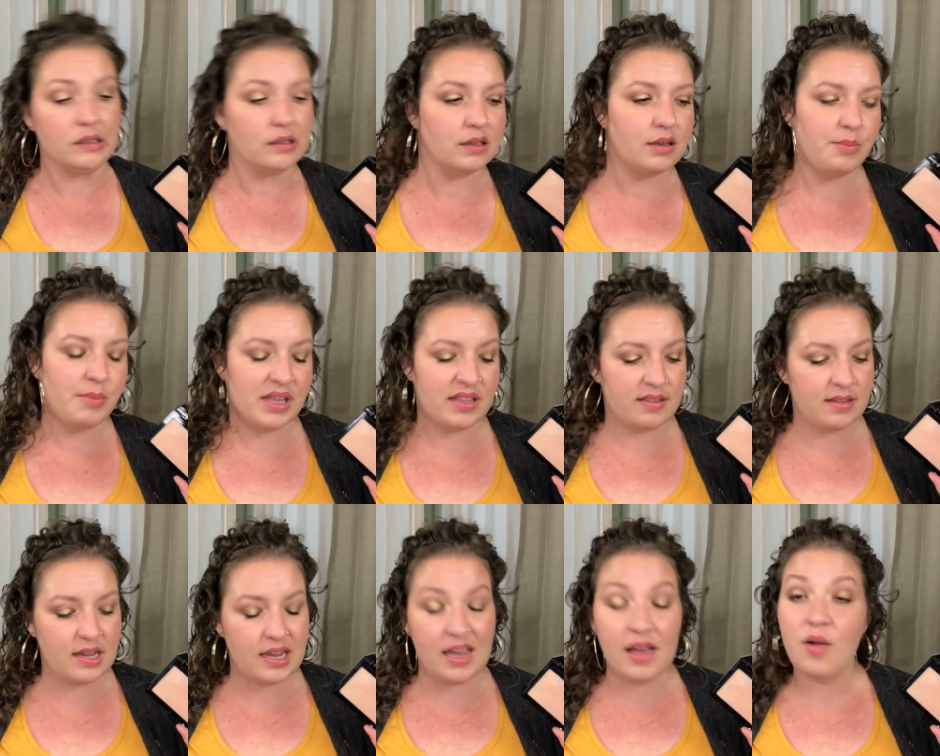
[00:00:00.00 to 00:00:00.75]

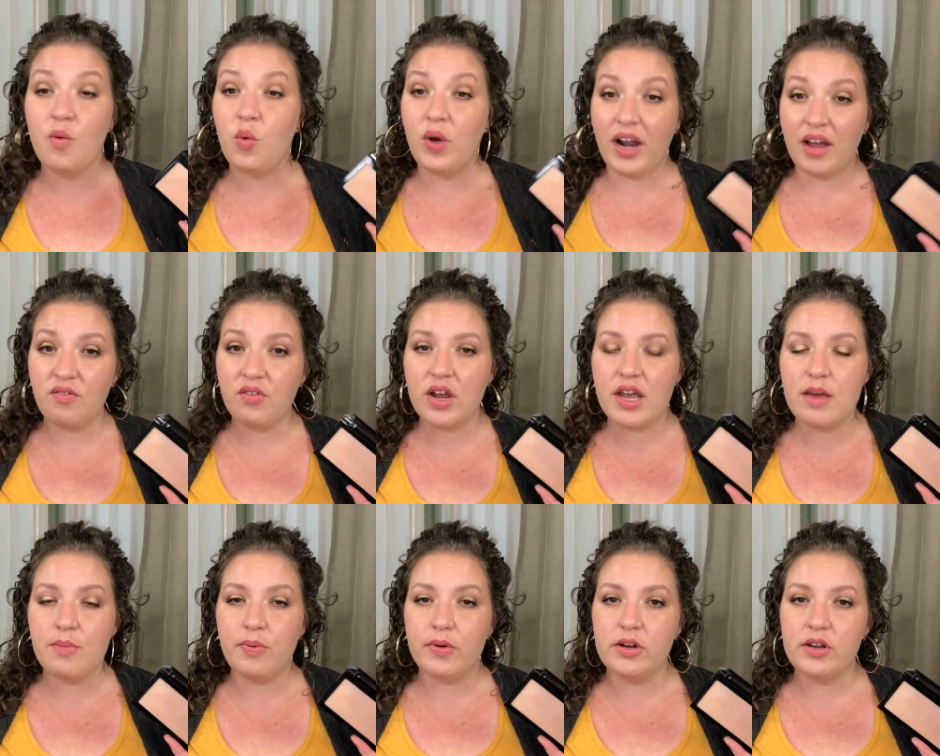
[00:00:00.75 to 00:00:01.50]
Misty, whenever
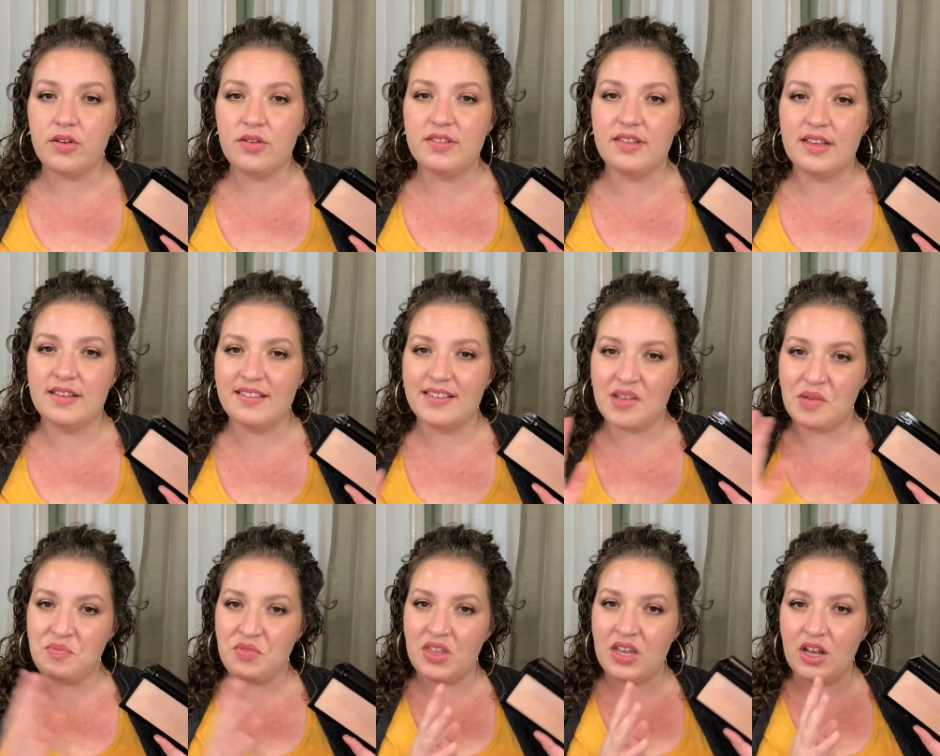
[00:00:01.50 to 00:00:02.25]
he produces
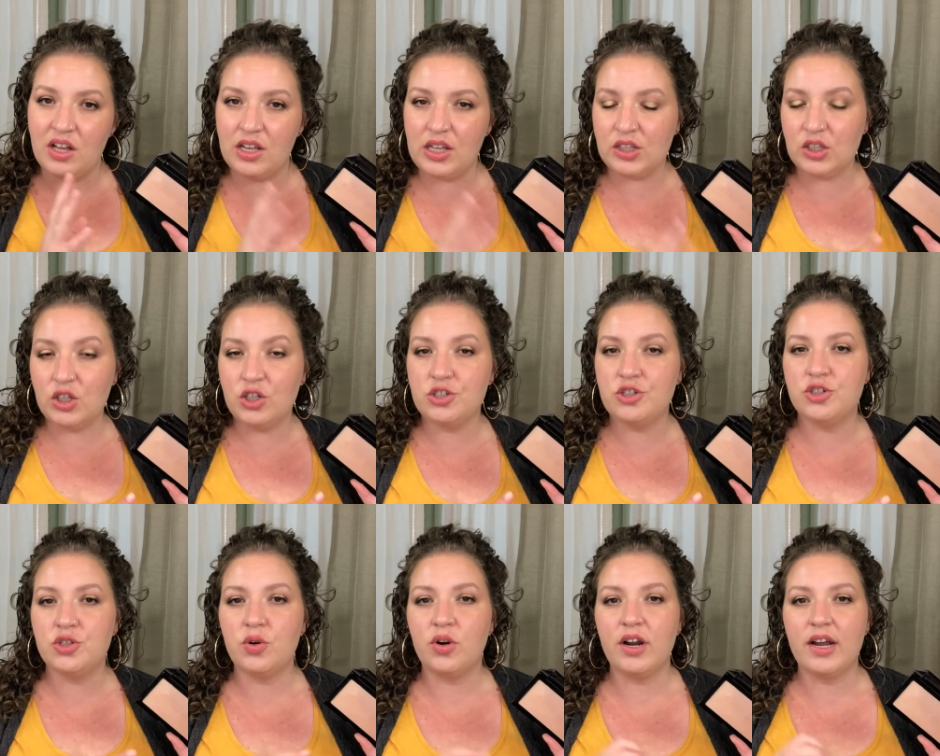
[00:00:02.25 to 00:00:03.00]
something
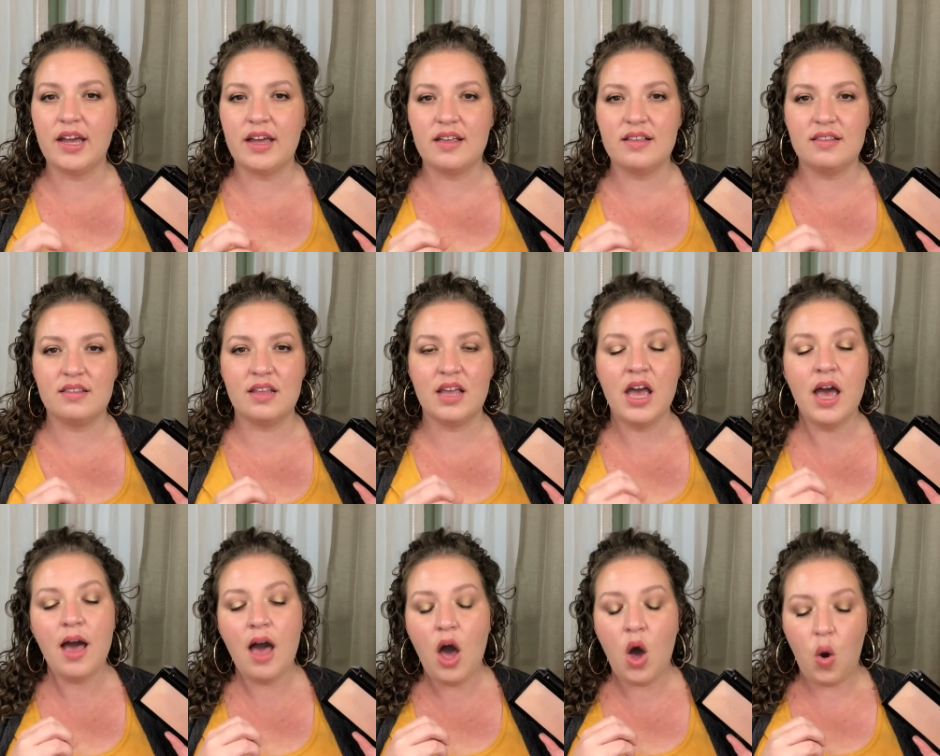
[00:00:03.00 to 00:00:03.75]
luxurious
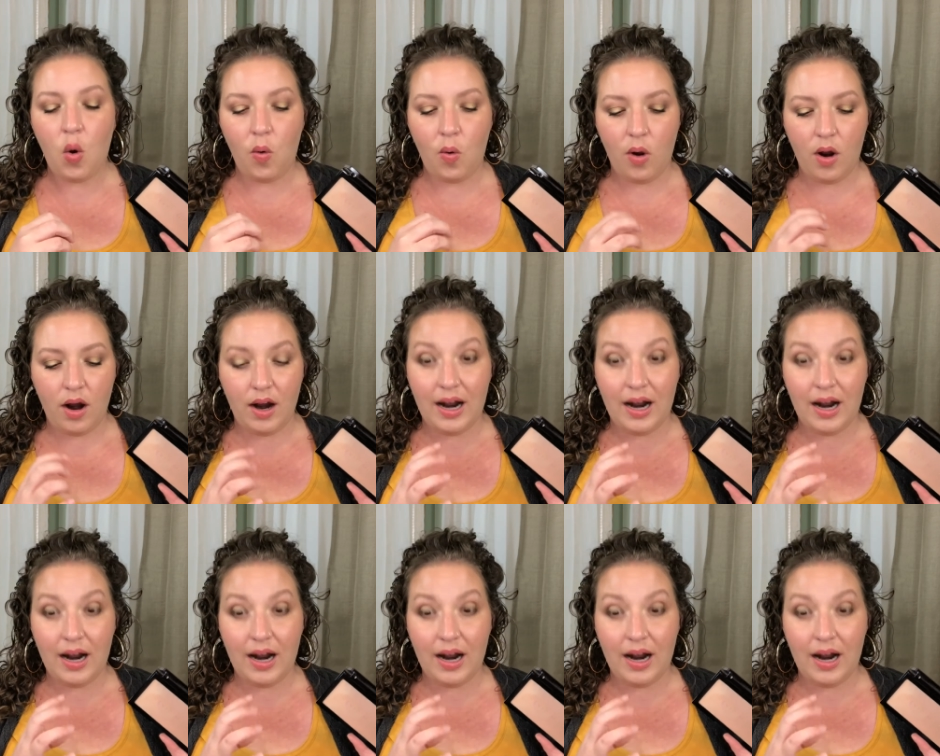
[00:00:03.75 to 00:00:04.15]
or